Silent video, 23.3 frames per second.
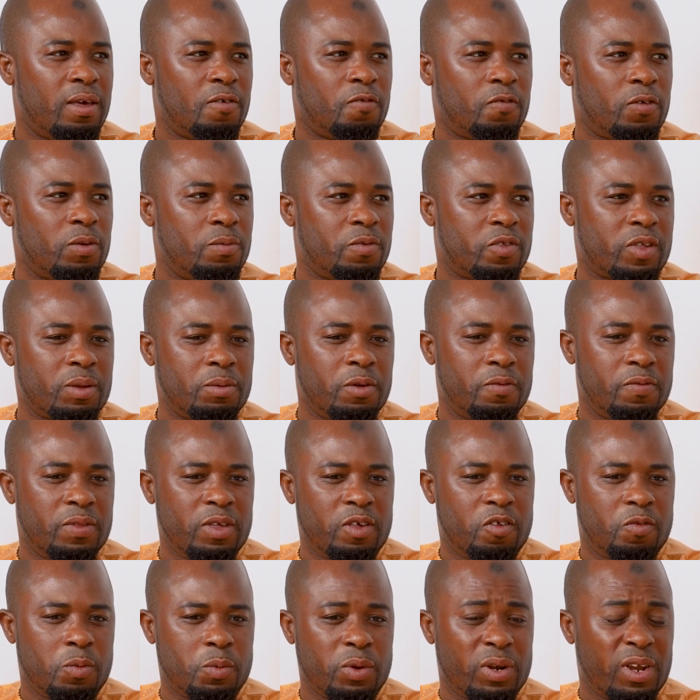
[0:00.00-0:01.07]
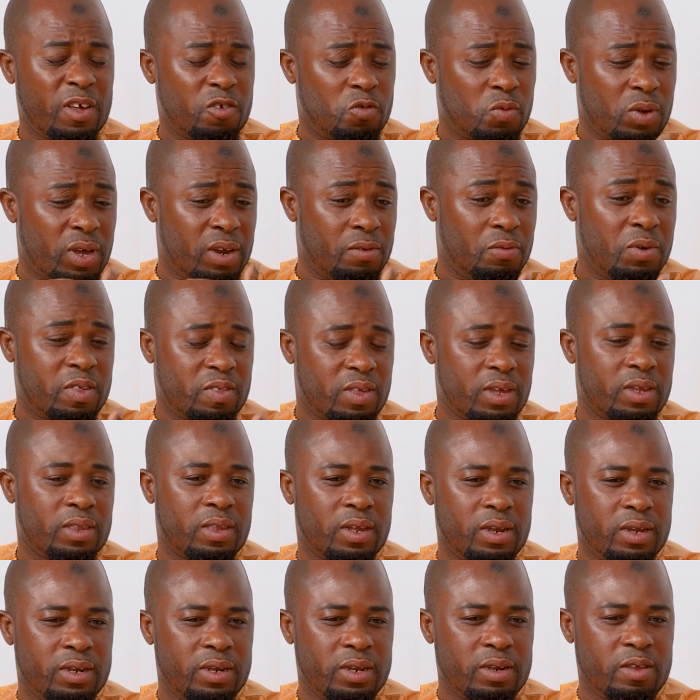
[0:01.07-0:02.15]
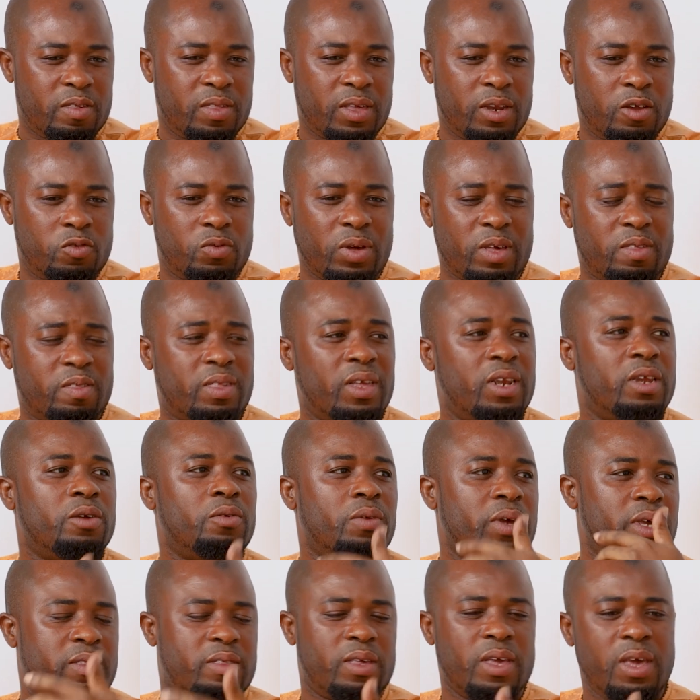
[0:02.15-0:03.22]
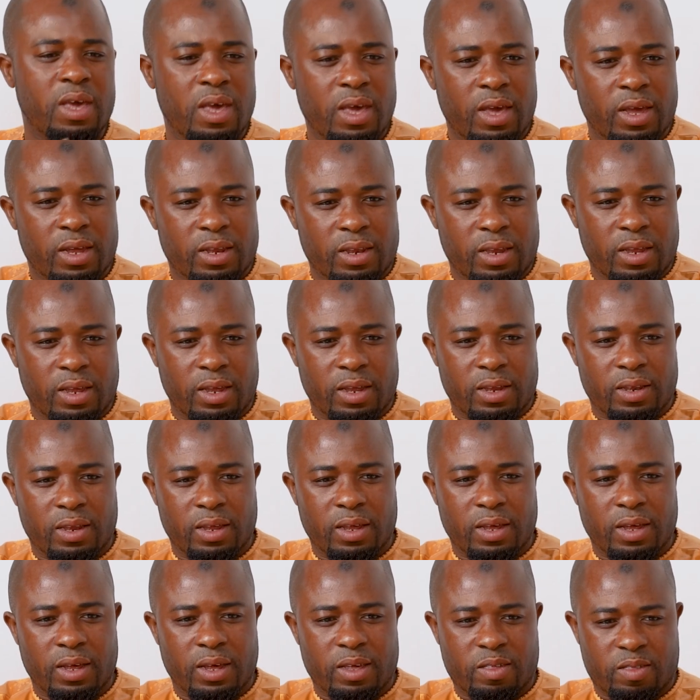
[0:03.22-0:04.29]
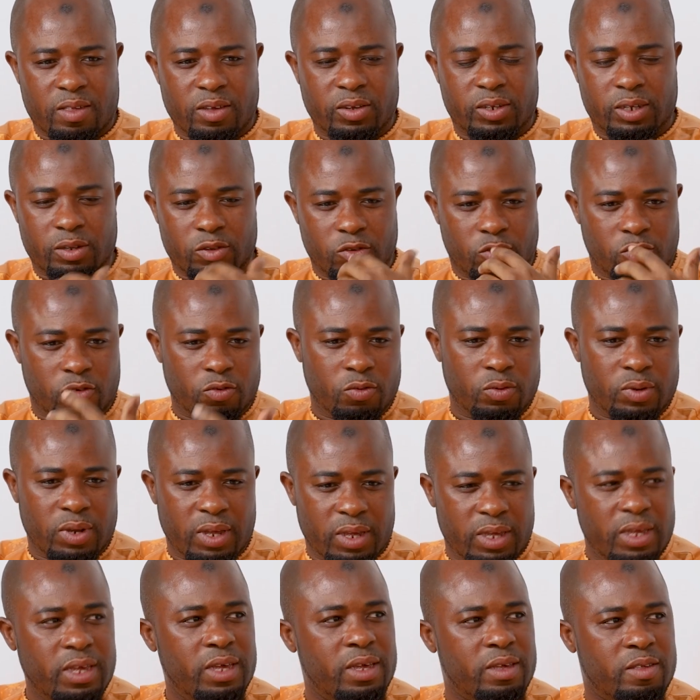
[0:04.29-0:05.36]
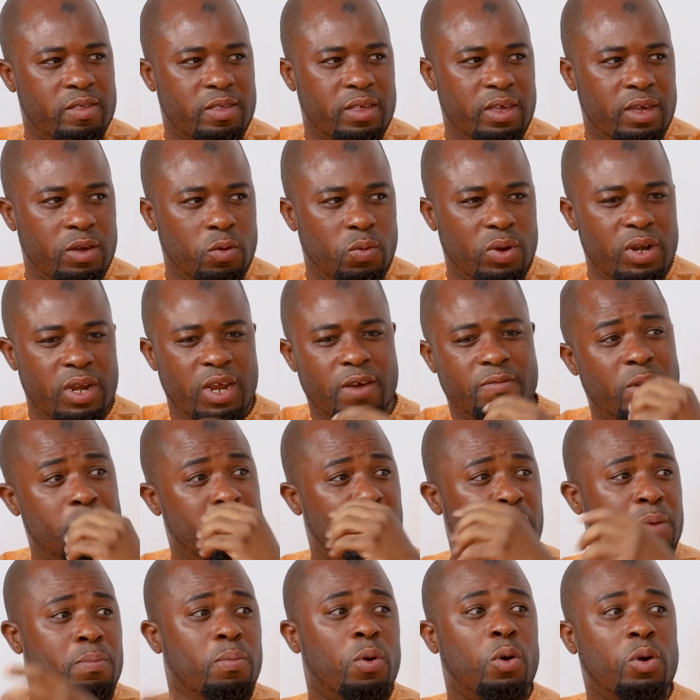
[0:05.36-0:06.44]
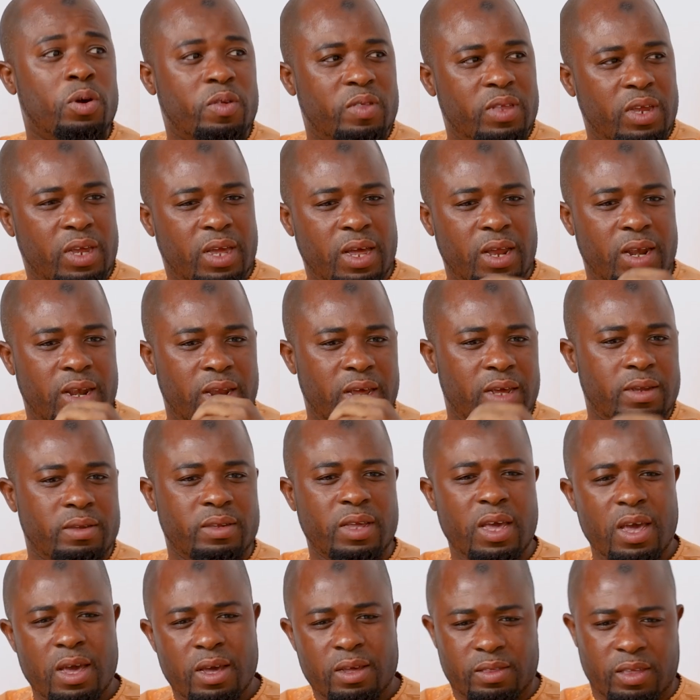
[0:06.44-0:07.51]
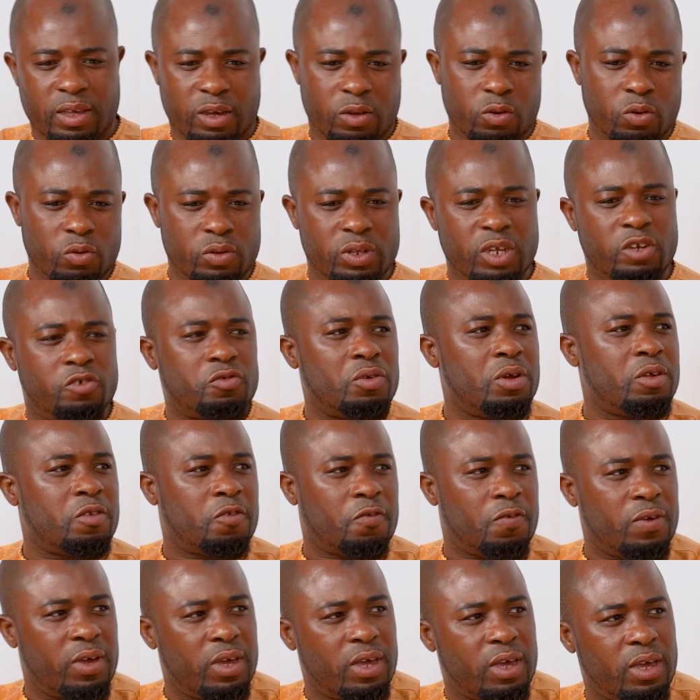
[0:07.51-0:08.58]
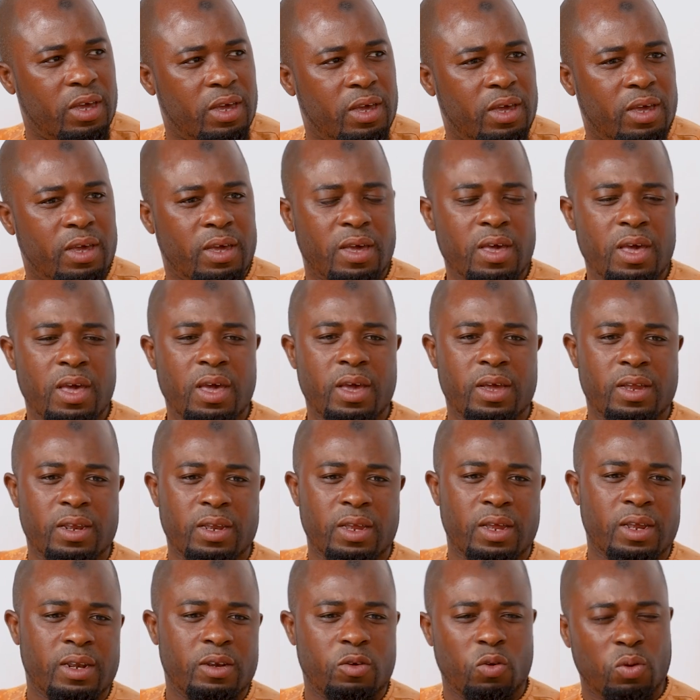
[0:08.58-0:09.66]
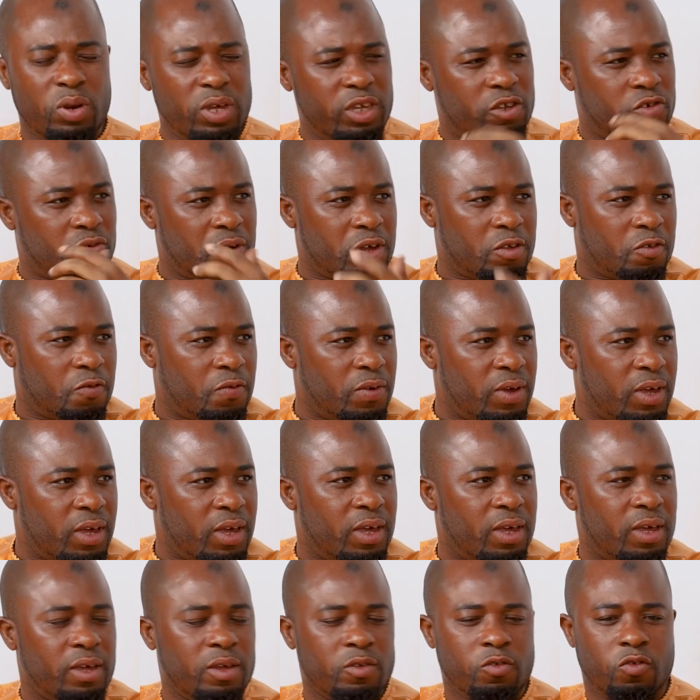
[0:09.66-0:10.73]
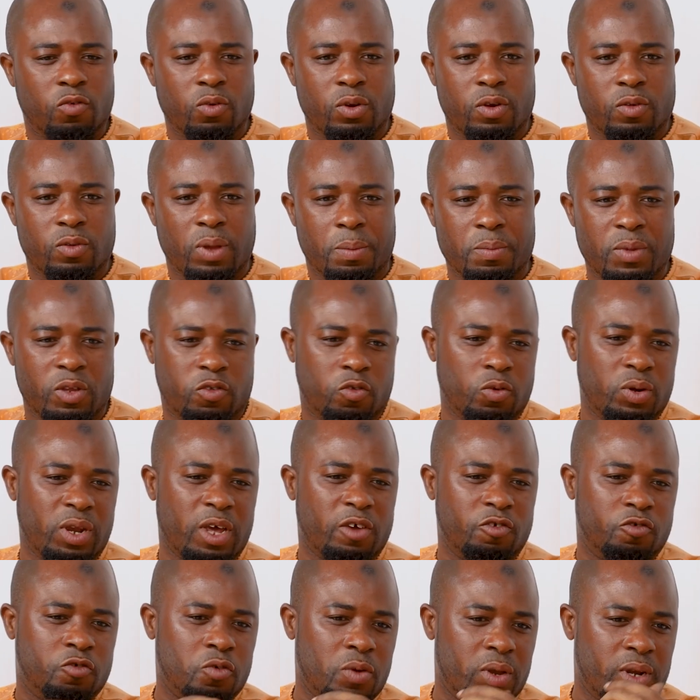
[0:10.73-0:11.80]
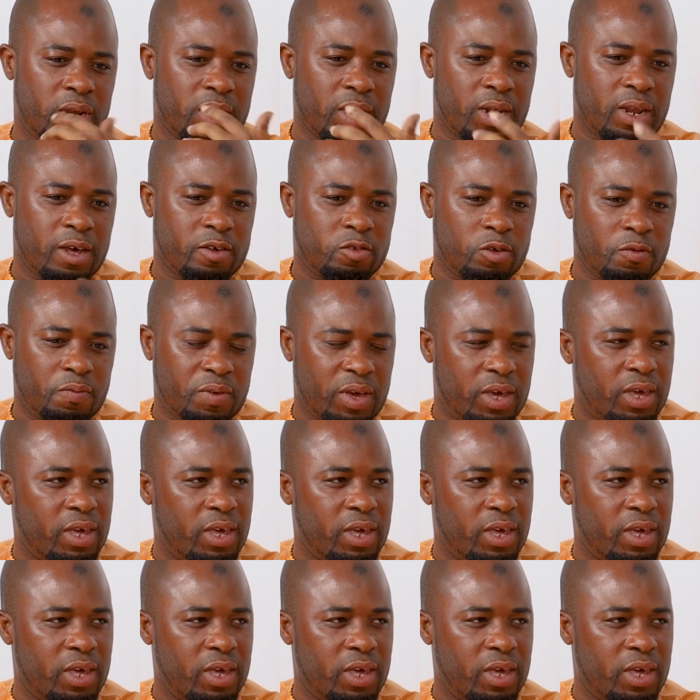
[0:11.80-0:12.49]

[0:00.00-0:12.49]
from some of these people. And that's why recently they decided to accelerate their accession to the EAC, where they have the big boys, they can learn technology transfer, the knowledge transfer, and so they are joining the likes of